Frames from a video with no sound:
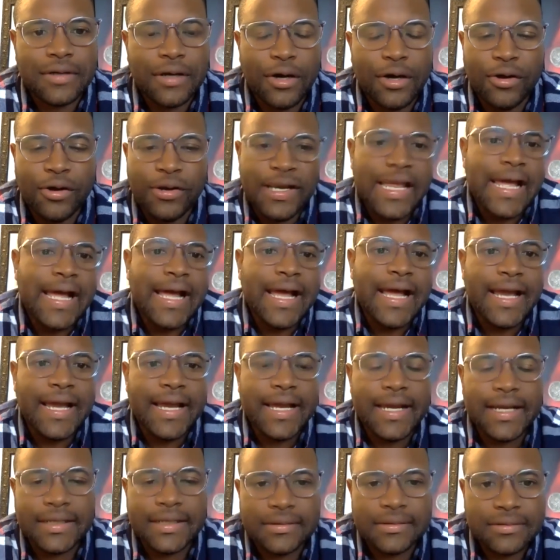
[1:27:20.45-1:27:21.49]

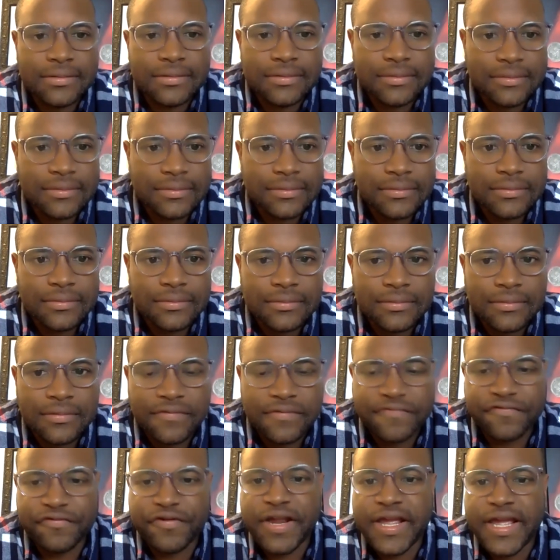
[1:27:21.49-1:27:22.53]
Online,
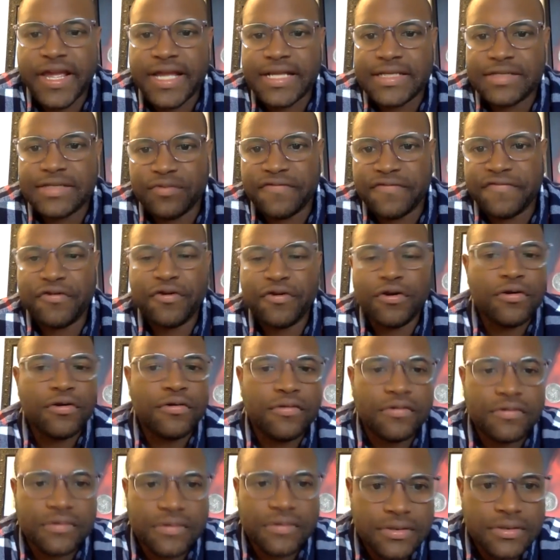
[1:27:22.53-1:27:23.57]
friends,
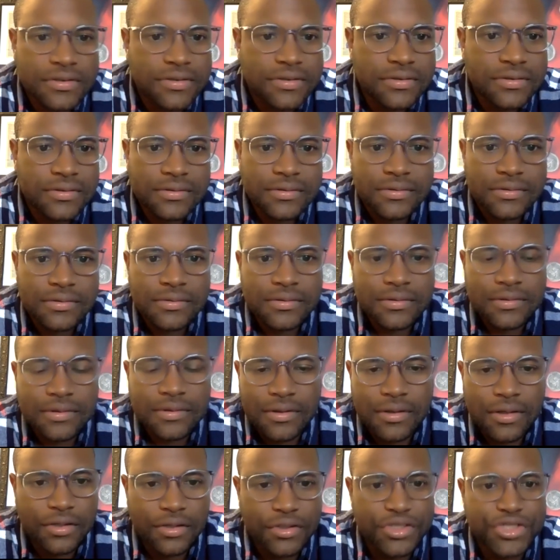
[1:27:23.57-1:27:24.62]
referrals,
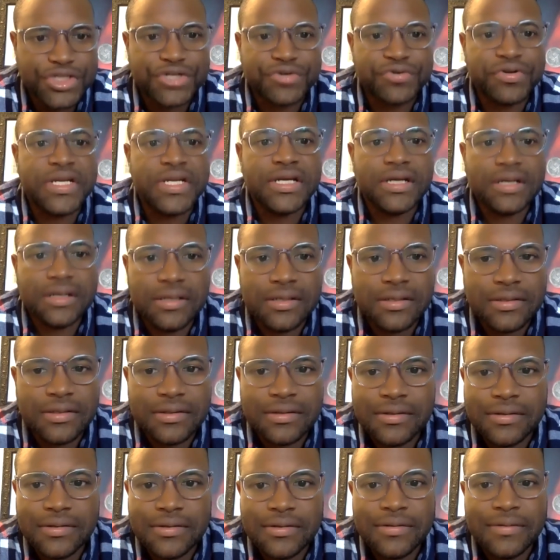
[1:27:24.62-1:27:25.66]
on the street.
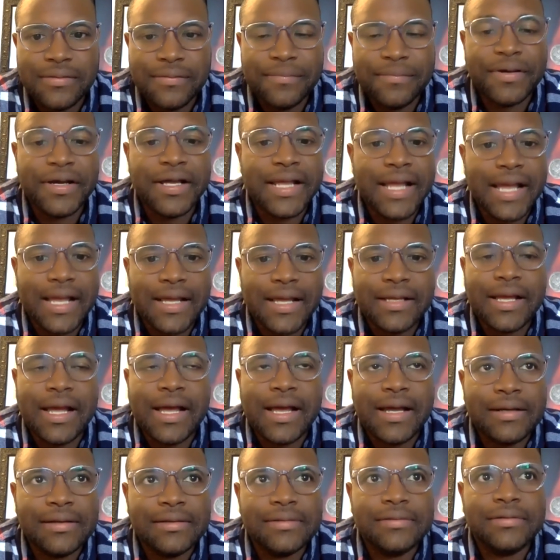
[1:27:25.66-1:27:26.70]
But
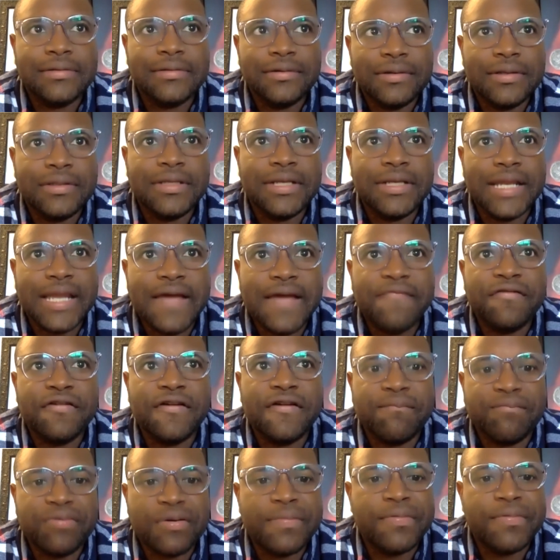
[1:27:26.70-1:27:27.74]
the level
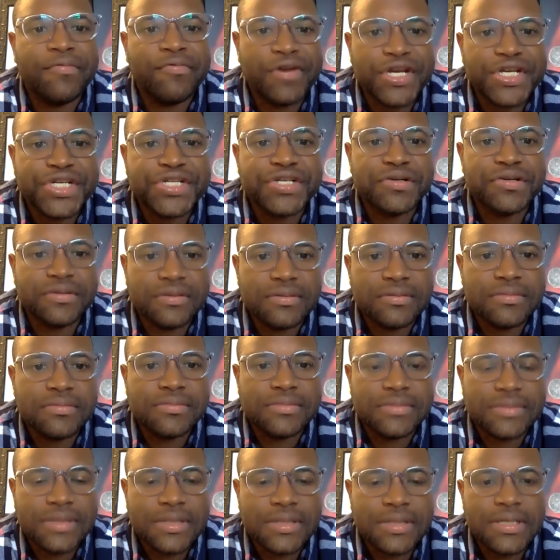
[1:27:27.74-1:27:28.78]
of preparation
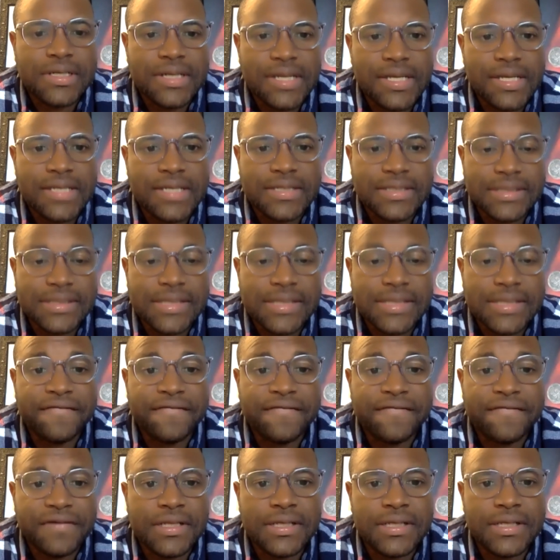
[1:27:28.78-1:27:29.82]
is
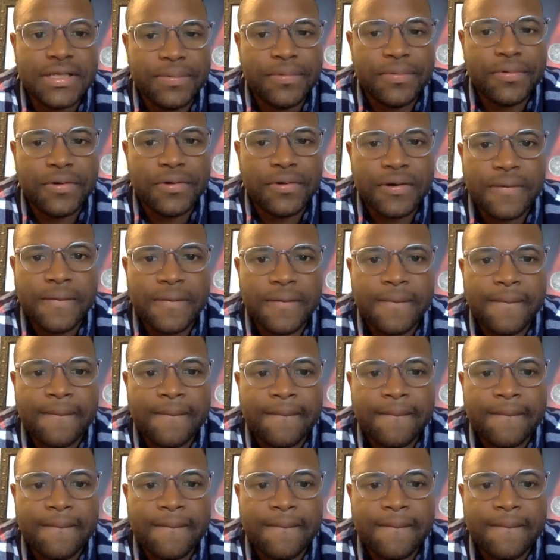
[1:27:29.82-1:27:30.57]
definitely important.